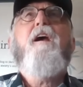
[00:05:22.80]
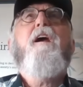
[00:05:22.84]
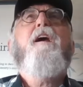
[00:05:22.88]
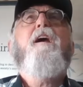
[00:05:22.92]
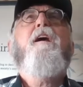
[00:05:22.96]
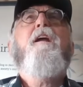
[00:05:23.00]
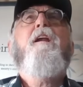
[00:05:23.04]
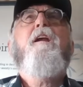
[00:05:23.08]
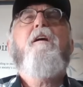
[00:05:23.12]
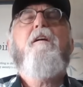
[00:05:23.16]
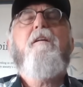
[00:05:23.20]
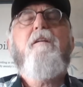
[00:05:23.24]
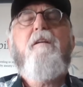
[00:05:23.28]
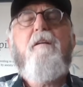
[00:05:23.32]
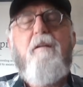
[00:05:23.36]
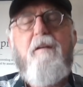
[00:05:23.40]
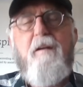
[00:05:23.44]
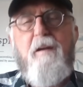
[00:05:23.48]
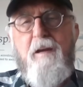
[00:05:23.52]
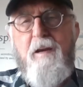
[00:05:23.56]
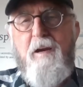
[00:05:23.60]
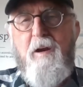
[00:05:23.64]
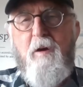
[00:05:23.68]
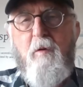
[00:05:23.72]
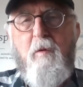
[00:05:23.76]
any,
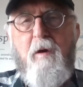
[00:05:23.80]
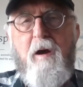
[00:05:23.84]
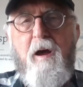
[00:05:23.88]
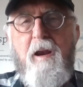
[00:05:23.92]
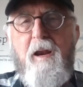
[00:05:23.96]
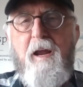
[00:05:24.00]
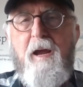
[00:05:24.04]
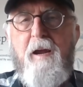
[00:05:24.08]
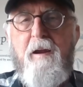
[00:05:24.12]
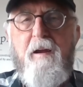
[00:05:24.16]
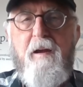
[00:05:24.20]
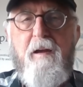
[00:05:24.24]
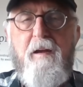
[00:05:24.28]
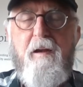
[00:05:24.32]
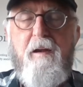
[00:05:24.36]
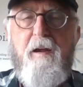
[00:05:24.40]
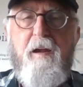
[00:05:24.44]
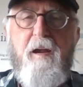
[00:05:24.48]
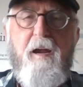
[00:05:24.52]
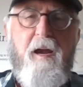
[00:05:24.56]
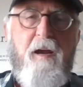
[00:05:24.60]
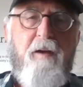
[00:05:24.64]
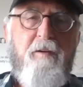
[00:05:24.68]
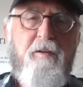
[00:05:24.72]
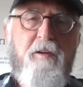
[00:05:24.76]
while
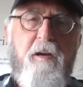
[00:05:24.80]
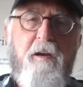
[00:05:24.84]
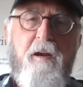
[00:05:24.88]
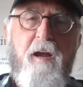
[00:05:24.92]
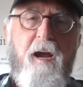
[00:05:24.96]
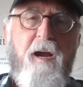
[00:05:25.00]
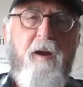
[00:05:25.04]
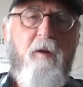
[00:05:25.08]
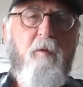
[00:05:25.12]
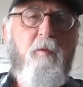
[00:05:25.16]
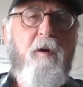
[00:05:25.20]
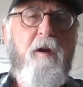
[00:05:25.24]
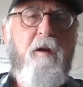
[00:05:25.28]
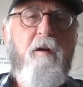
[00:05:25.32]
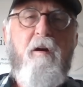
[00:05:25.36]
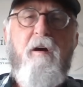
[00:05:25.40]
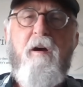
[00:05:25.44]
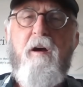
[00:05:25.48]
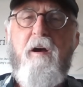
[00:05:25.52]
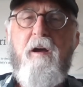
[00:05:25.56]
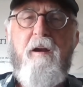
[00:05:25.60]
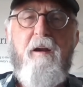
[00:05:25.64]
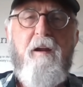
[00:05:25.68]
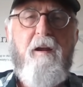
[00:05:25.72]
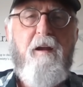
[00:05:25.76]
as the night went
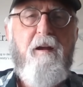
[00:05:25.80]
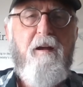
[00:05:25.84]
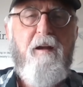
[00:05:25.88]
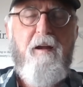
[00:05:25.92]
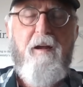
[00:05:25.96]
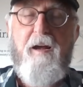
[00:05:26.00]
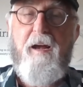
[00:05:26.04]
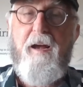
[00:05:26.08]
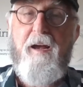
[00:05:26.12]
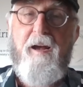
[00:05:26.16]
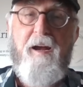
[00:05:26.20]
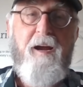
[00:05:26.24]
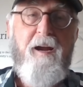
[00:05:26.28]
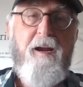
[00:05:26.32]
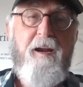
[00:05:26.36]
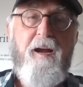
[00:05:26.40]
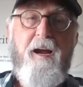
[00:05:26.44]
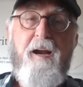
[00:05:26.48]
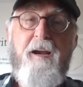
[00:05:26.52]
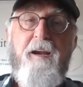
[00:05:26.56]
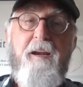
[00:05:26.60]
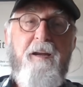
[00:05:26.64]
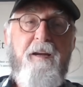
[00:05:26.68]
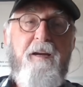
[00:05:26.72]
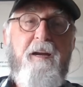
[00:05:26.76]
on,
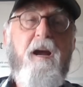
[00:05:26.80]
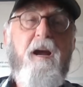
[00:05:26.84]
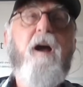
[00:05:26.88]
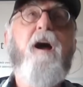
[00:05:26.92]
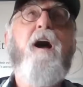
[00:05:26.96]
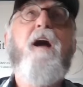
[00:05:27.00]
I didn't care.